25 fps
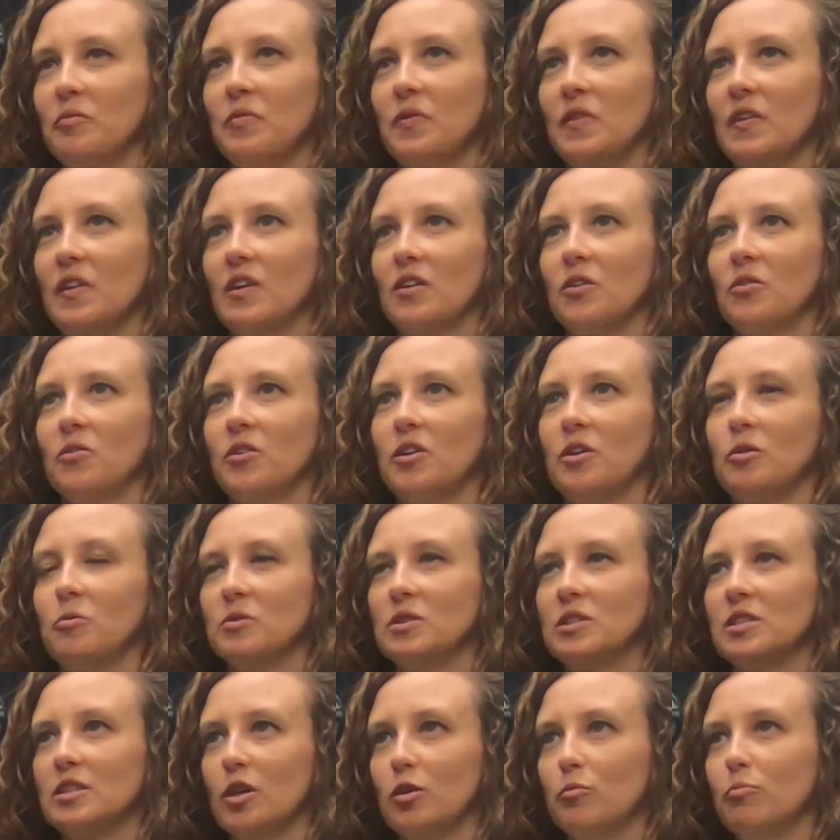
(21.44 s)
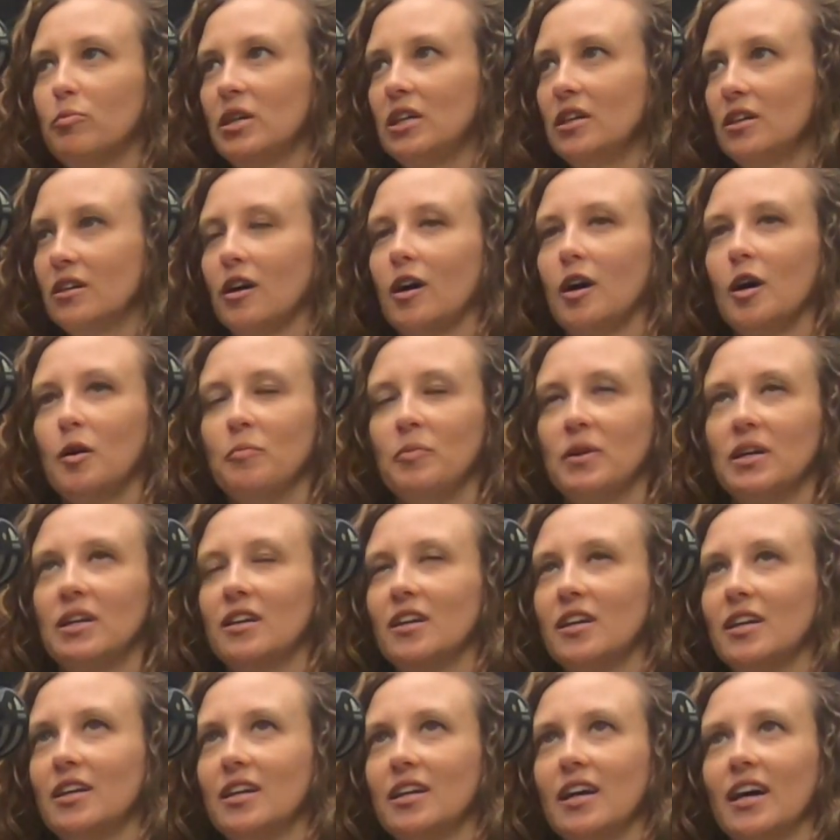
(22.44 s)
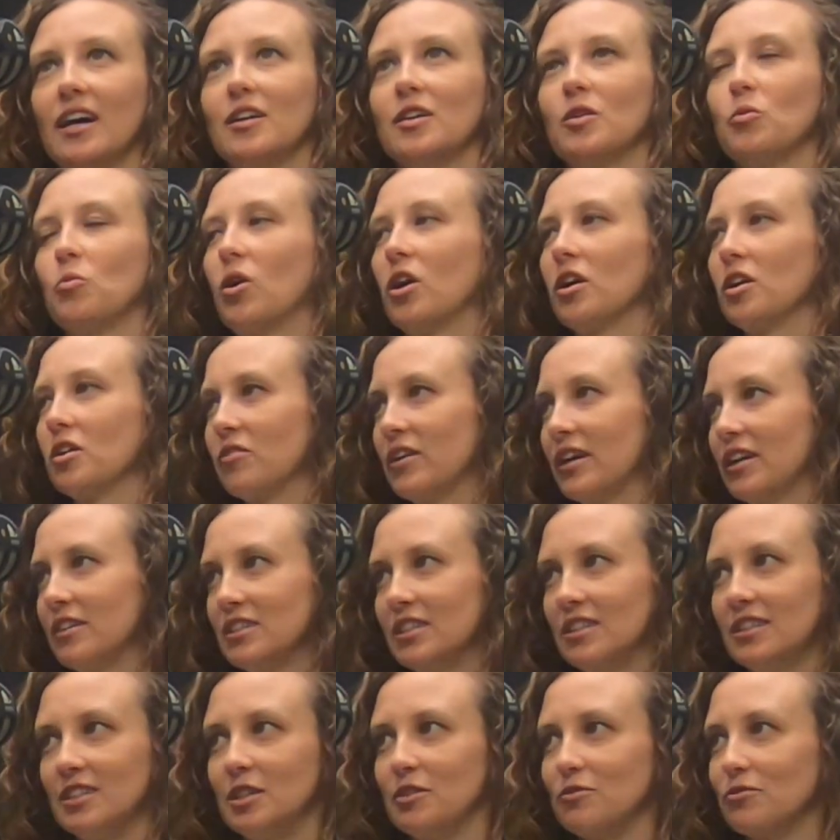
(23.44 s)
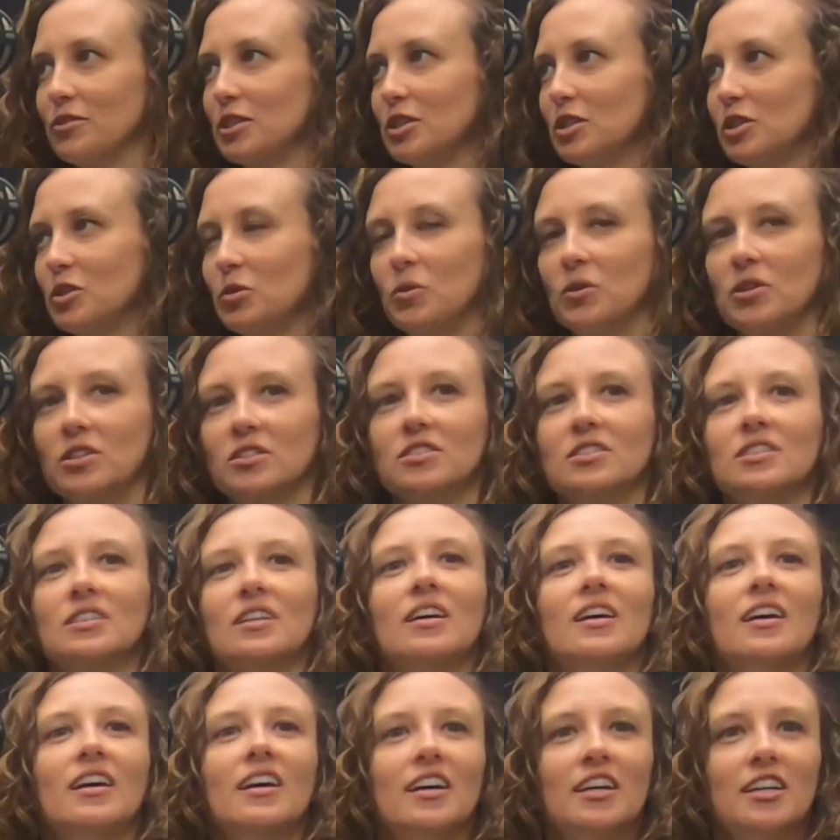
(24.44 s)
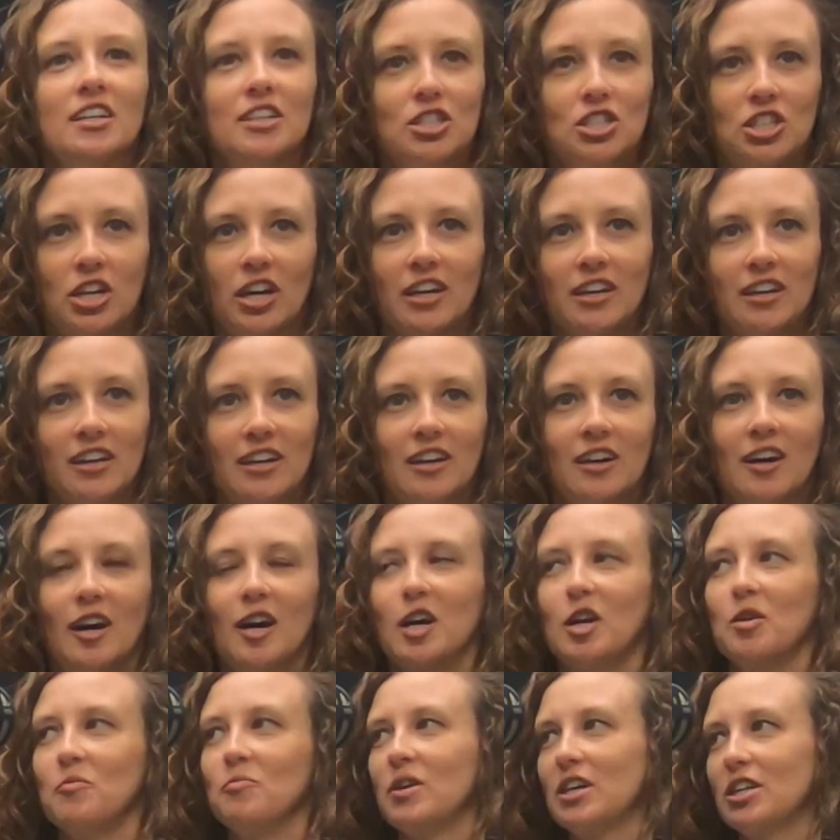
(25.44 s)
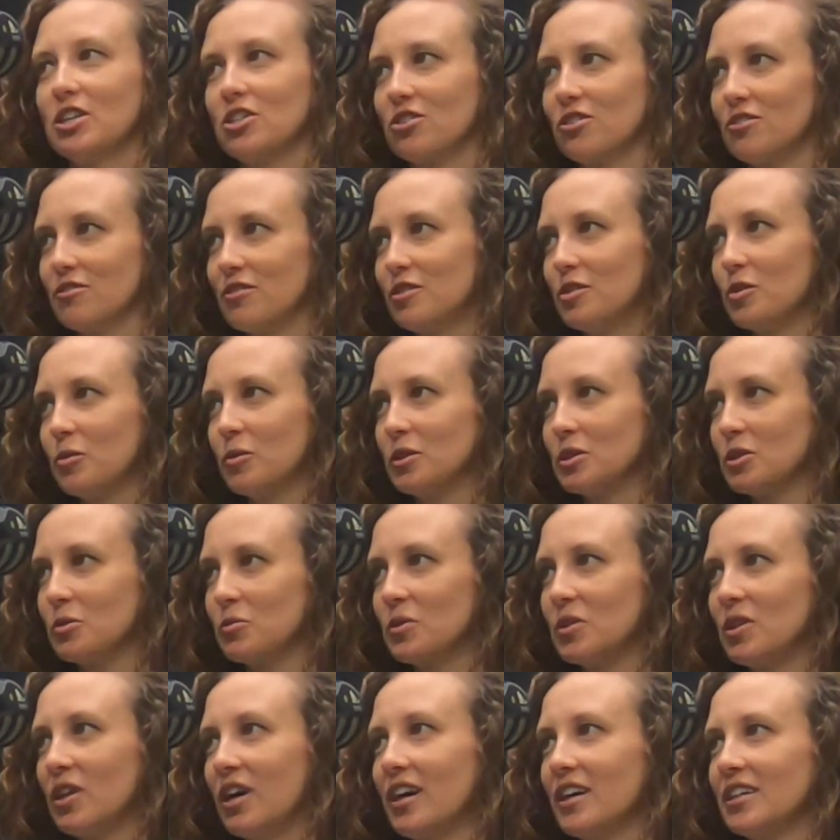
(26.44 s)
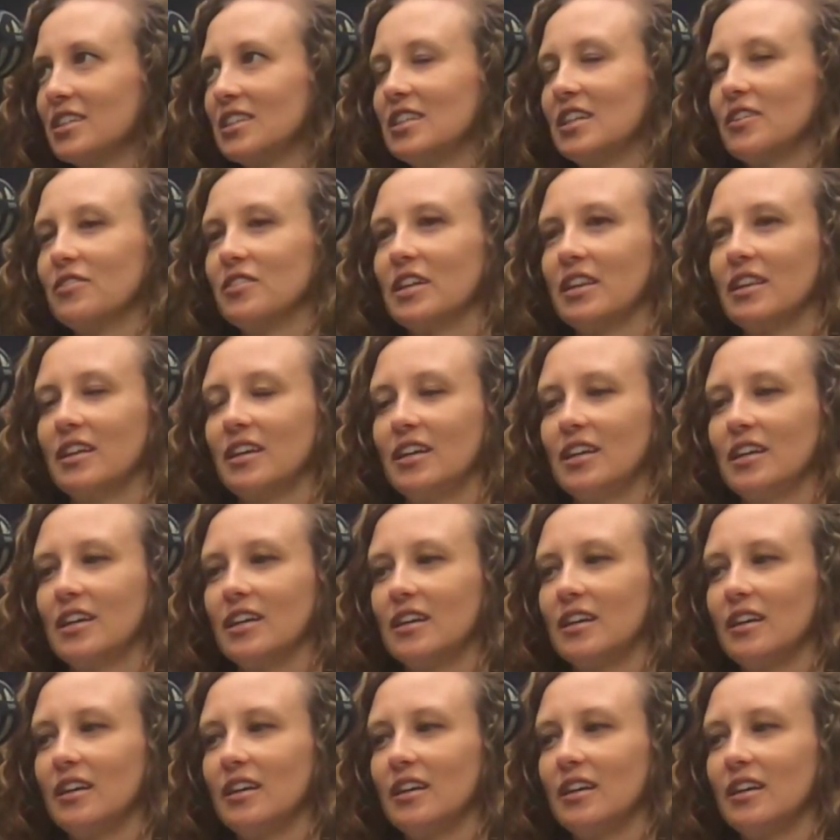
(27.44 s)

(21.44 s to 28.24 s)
He was a beat cop, and he had to walk around to the different stores, check in on them, make sure the doors were locked and everything.